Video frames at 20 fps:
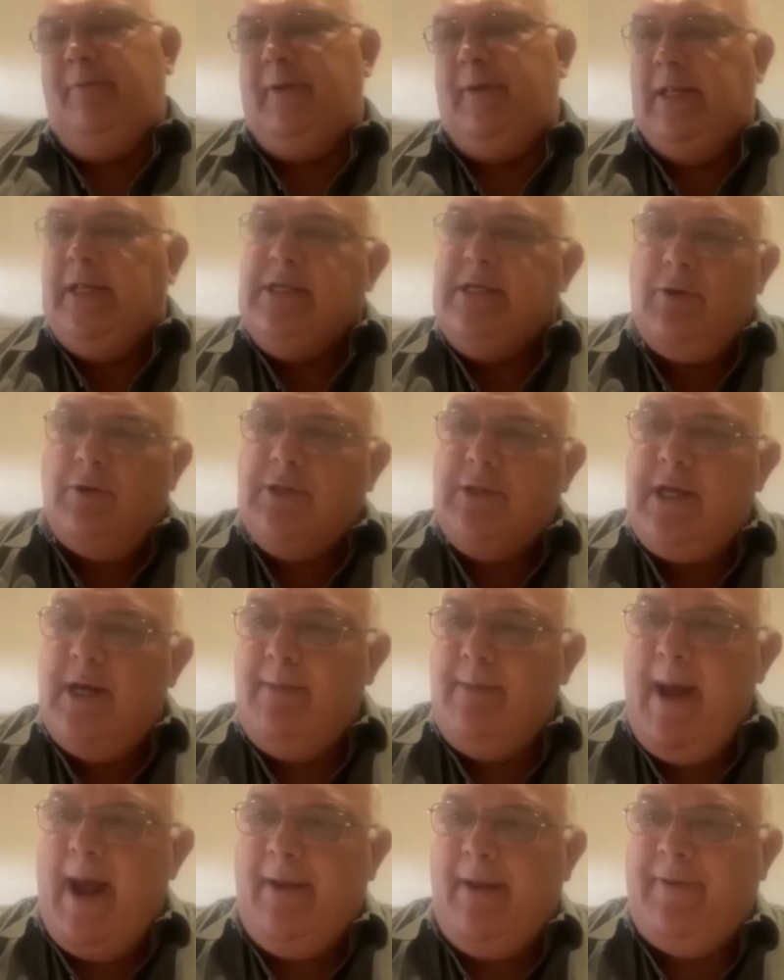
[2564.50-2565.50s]
It is also
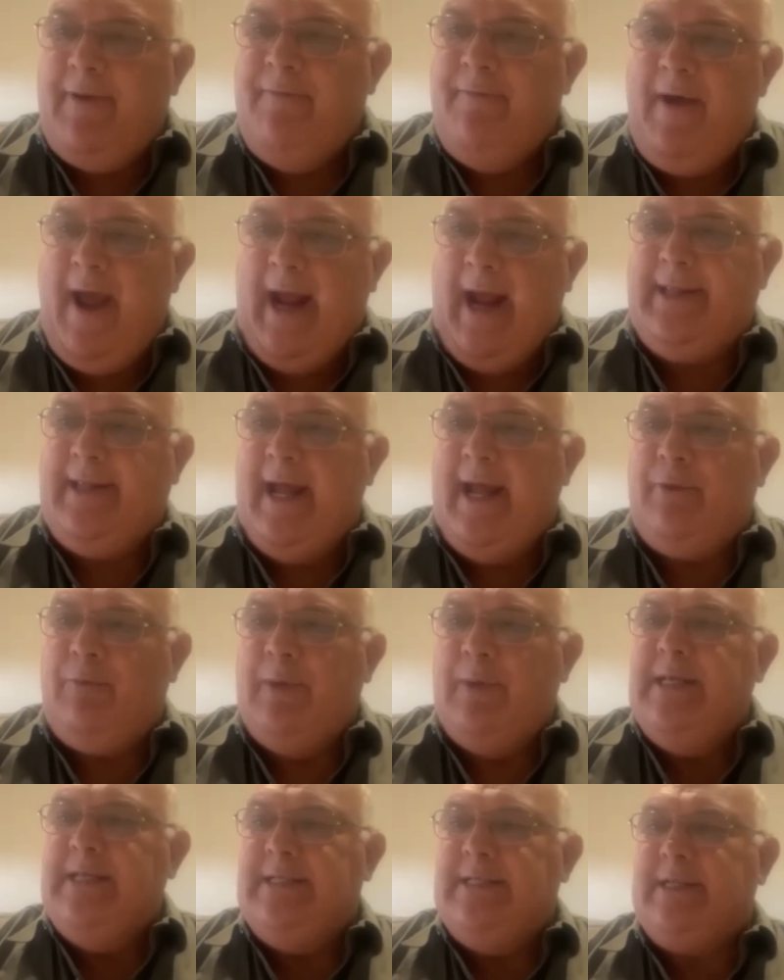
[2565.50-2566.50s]
about the fact that
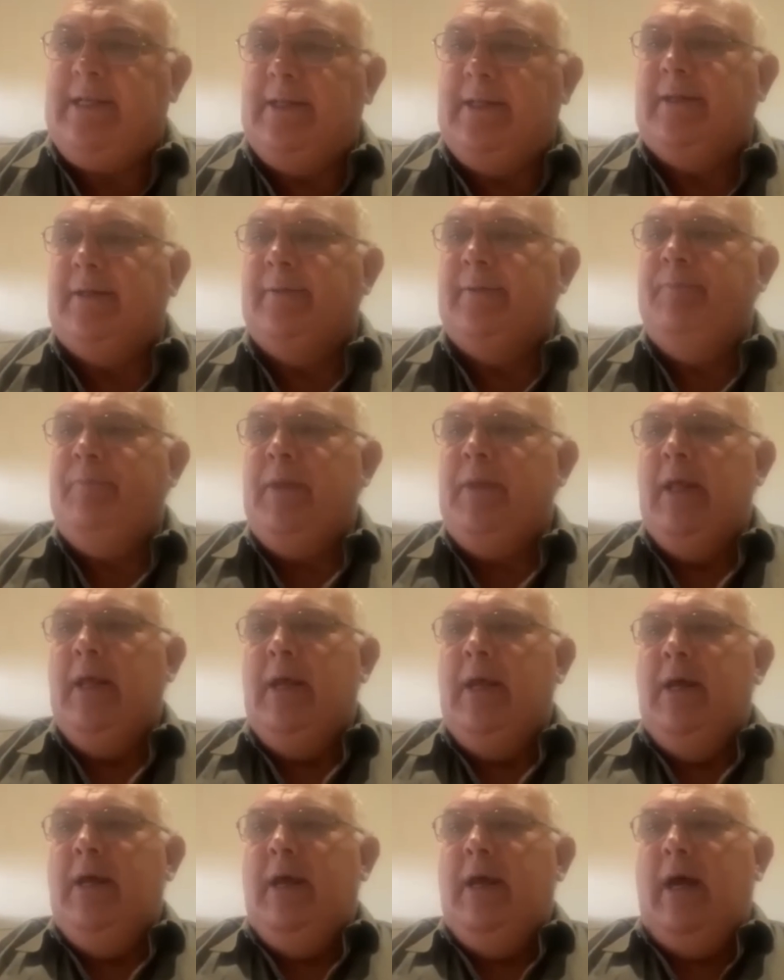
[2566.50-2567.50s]
we still
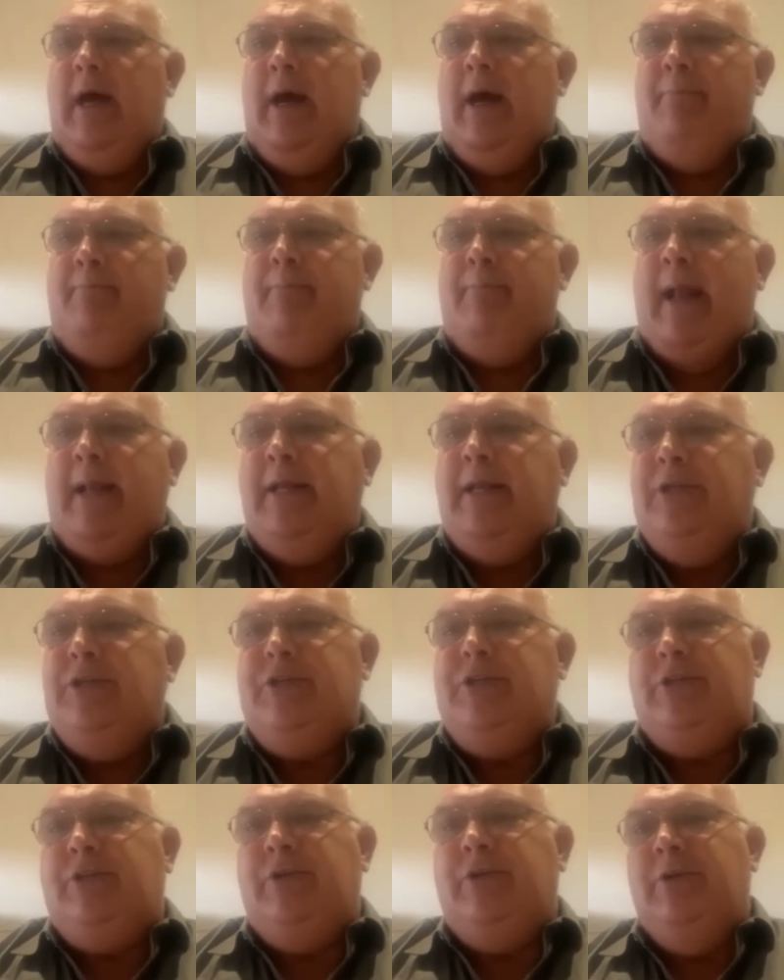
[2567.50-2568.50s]

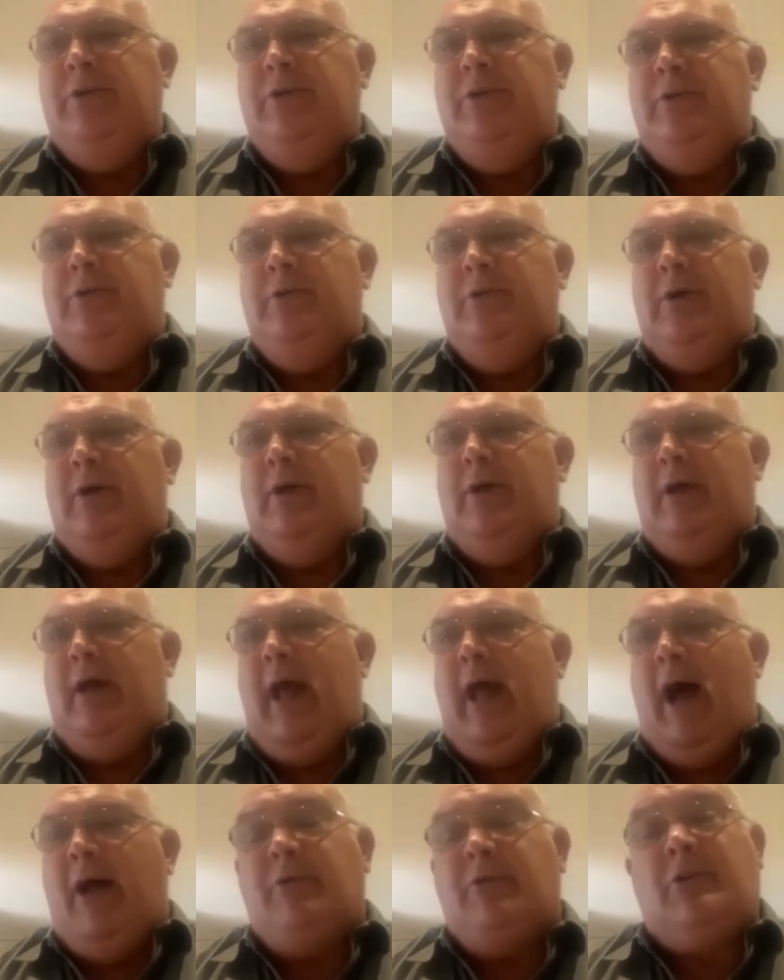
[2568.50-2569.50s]
manage to
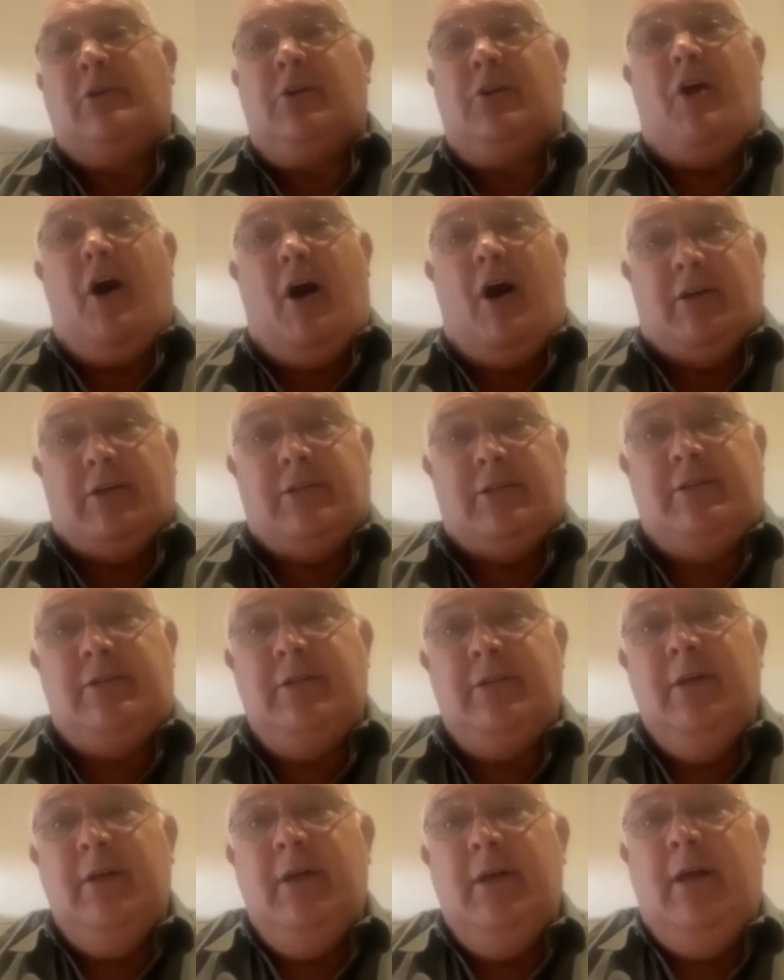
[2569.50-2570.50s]
outclass
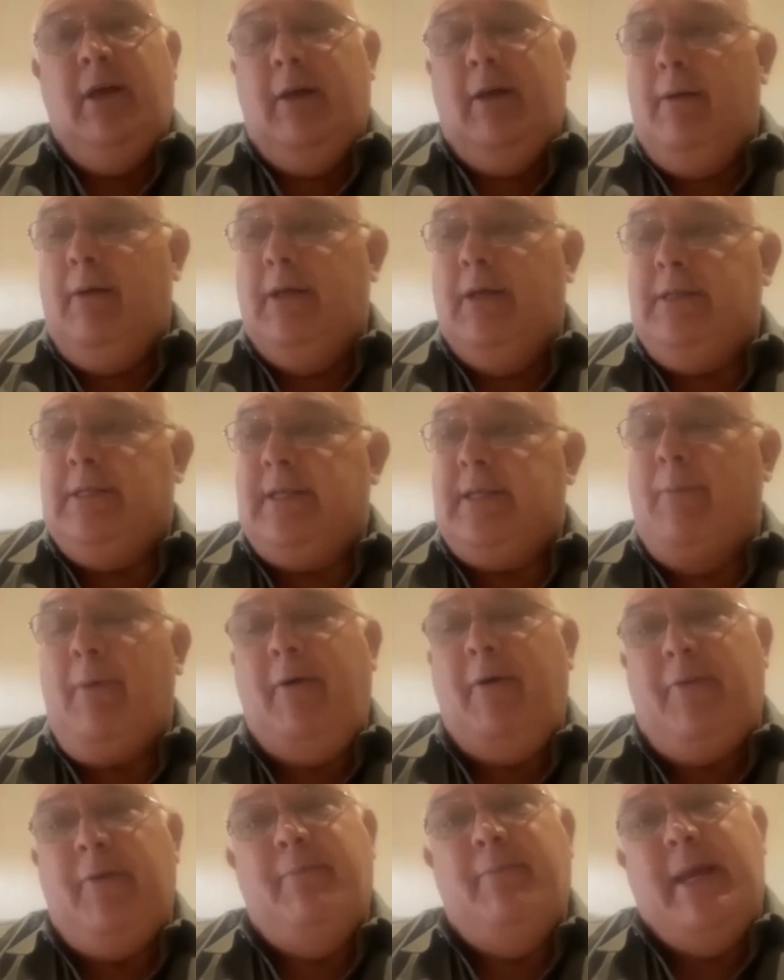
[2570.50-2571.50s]
some
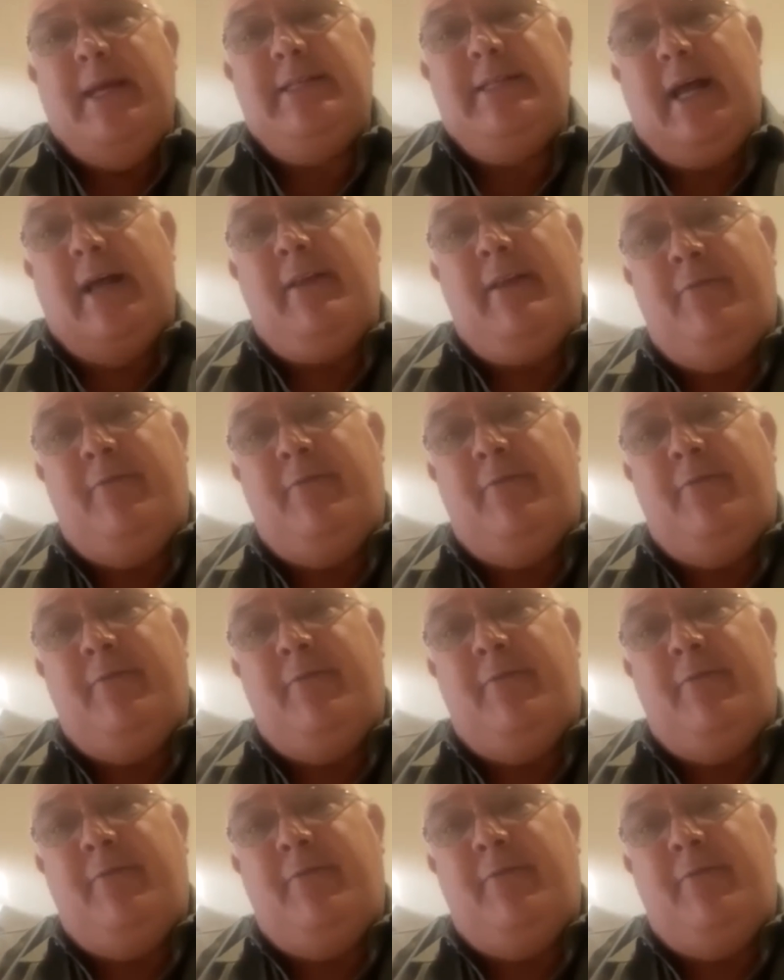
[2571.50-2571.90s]
of the best other